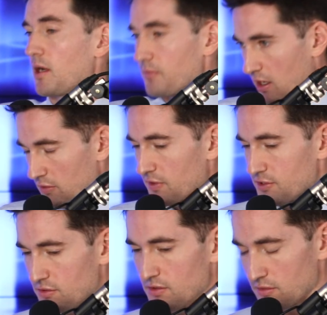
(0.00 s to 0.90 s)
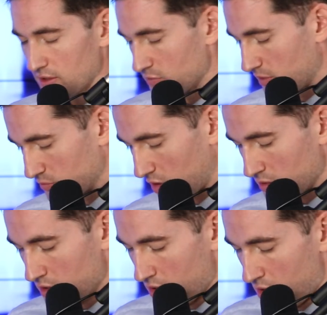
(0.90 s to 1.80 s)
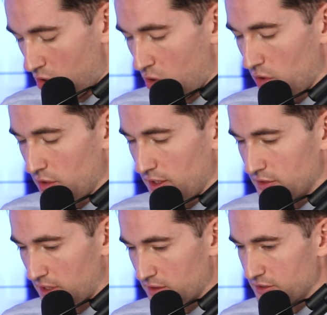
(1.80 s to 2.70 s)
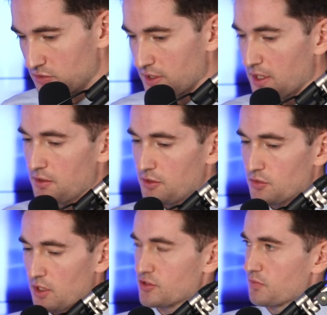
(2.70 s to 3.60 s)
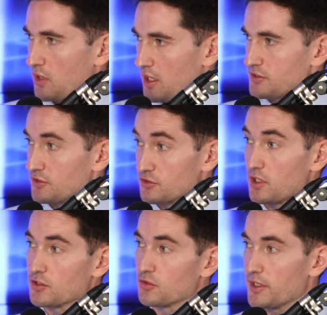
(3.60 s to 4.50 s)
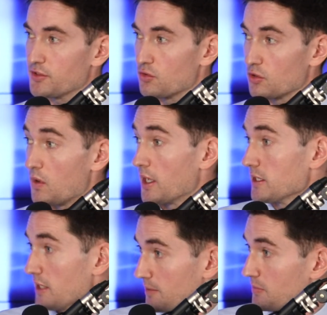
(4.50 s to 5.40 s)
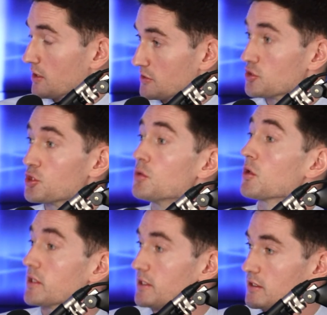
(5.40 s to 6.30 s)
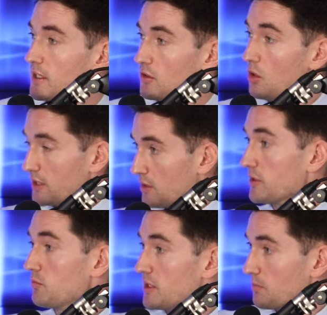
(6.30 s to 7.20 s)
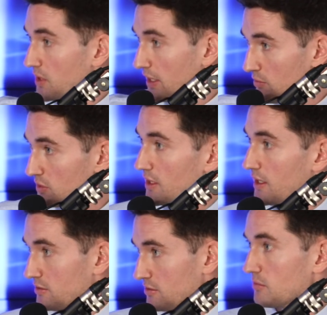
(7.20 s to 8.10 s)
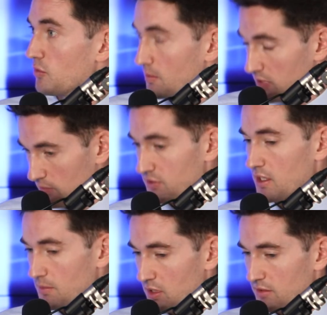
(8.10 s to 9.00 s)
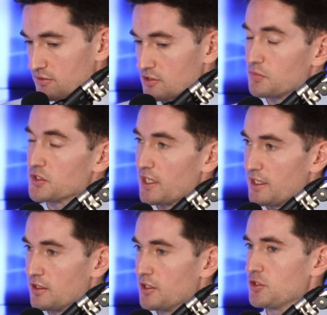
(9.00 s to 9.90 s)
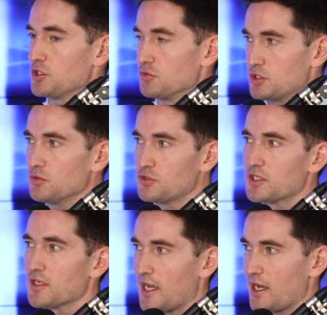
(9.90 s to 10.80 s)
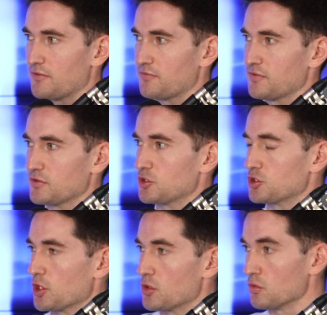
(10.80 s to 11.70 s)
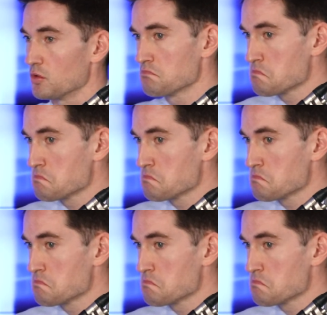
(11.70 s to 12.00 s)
paraphrasing. You can correct me where I'm wrong. It sounded like you said you're not surprised that there's not a great ROI yet because it's too early to tell. Okay, we can play with that. Yes. We can play with that hypothesis, but then you do still have to show